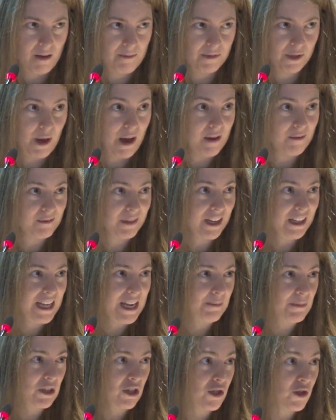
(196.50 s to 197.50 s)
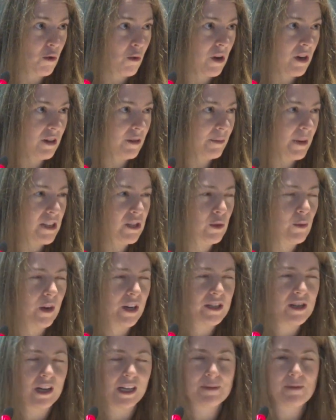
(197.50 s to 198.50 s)
So I'm going to keep this short, but I do
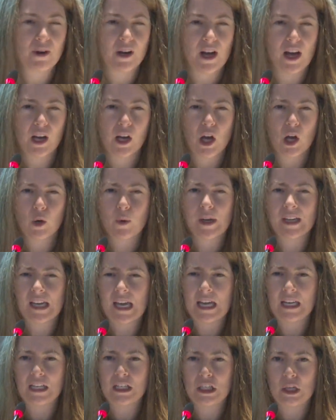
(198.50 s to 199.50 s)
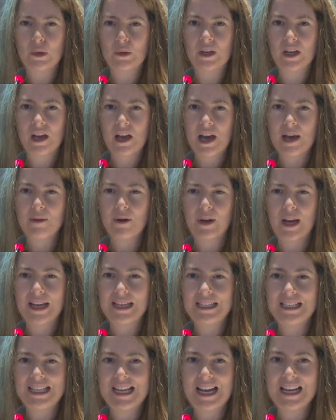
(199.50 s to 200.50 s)
want to talk about a quick anecdote about
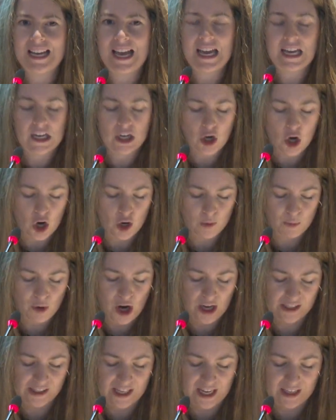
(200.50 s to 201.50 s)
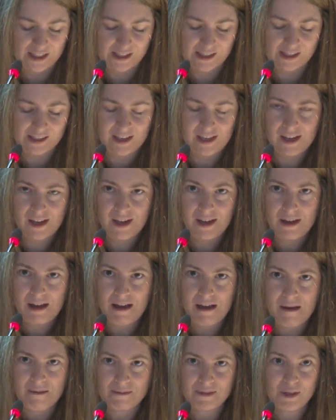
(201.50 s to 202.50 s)
NTIA and our process.
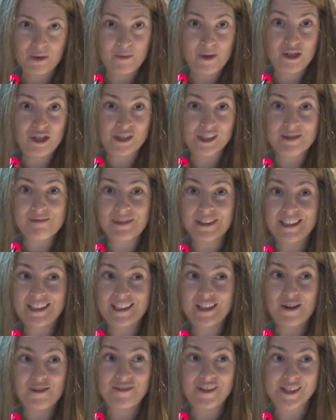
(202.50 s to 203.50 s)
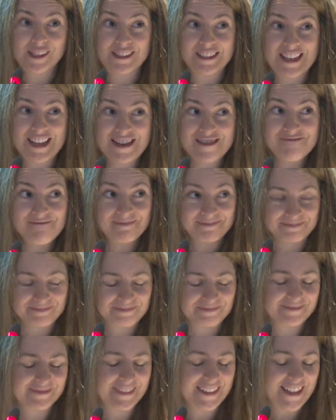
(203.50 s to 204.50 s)
So we just completed our fiscal year,
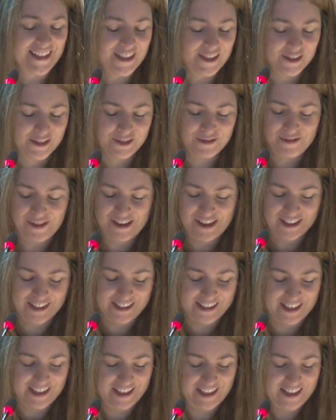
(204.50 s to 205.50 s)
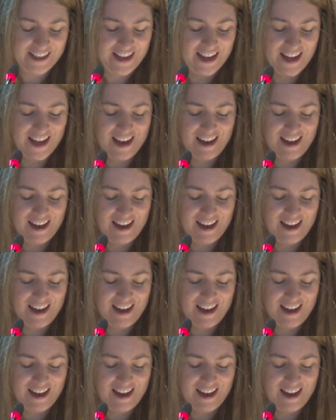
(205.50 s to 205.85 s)
which is very exciting.